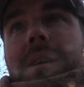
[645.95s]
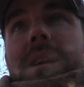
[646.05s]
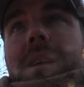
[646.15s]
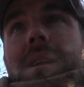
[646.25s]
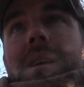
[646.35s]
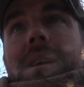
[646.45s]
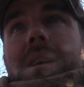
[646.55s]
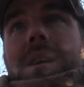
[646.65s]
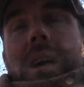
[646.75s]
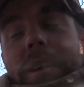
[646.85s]
anything.
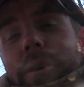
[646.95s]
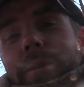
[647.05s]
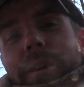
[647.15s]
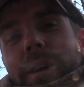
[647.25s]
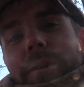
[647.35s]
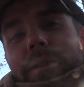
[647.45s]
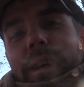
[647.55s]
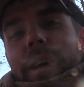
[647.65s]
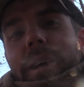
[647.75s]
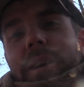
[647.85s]
I know the deer's
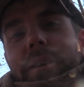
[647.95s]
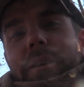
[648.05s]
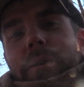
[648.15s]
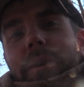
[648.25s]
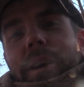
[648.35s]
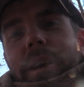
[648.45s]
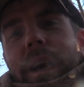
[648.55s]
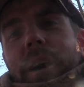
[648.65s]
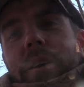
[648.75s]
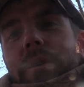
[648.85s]
dead. You don't get an
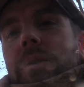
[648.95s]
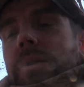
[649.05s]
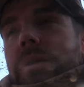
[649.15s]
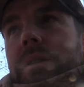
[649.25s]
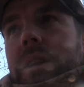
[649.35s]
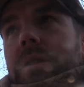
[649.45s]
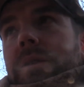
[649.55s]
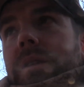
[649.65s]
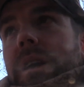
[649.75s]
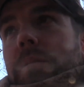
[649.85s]
arrow that
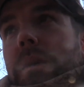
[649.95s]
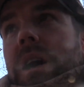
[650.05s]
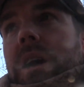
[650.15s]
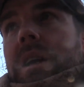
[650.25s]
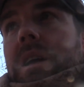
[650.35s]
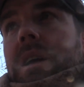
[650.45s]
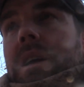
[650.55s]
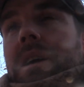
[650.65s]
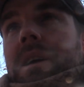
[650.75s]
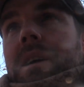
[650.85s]
looked like mine
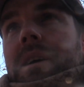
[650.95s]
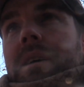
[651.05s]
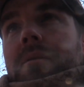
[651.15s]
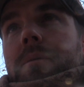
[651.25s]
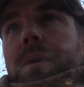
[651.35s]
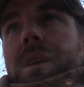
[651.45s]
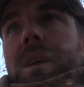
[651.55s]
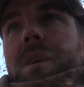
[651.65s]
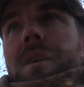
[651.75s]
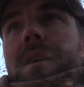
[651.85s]
from a
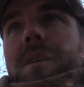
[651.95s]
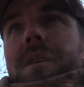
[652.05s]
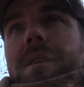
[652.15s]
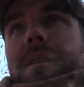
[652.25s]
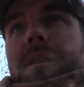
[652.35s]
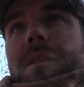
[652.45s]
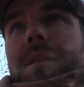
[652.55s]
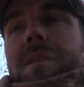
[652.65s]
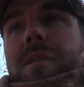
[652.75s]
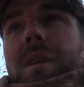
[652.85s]
deer
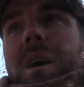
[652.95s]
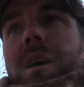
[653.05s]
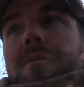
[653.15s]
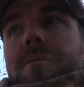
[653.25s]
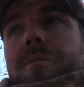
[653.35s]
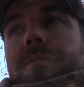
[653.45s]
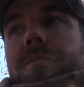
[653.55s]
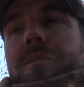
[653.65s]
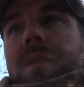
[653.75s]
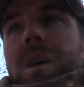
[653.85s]
that's alive.
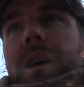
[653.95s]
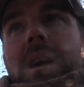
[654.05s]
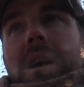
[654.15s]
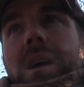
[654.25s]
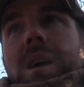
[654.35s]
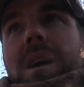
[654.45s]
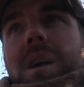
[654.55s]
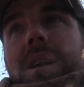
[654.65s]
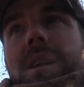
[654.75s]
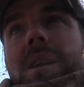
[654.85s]

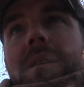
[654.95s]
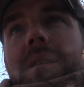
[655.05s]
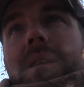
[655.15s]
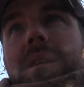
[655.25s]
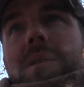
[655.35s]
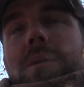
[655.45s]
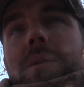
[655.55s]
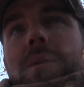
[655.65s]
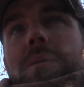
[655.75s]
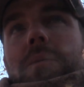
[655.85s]
And
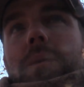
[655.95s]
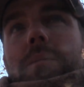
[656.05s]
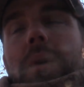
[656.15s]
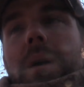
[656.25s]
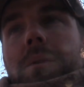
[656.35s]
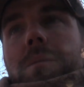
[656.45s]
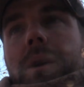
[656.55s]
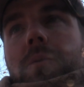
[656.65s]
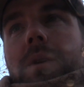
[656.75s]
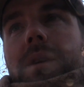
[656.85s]
we
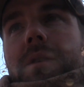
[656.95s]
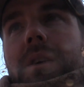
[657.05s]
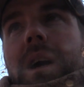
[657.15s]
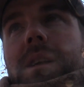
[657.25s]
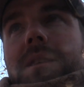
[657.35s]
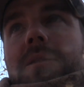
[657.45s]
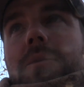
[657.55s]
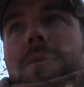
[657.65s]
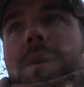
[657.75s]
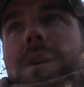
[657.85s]
probably wouldn't have tracked it
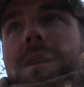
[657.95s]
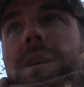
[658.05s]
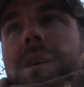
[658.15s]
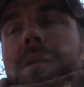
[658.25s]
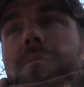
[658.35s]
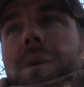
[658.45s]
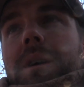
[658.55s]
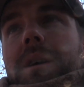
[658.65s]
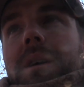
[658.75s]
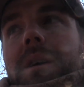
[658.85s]
so quickly,
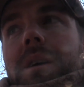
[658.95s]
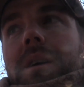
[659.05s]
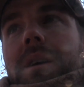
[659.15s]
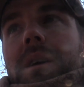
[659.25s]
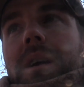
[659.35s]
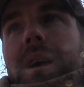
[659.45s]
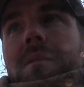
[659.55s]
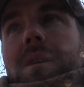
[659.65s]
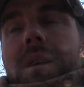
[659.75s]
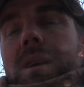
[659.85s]
but
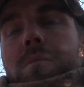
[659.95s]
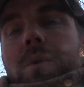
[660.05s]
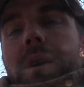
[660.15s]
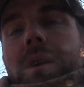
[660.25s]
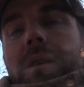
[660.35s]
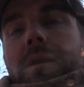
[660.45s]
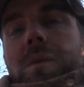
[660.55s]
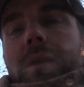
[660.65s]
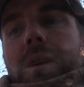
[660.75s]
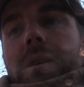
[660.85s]
everything pointed
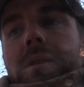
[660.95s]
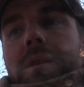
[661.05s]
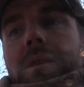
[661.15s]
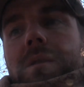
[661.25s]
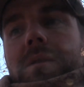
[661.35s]
to a lung,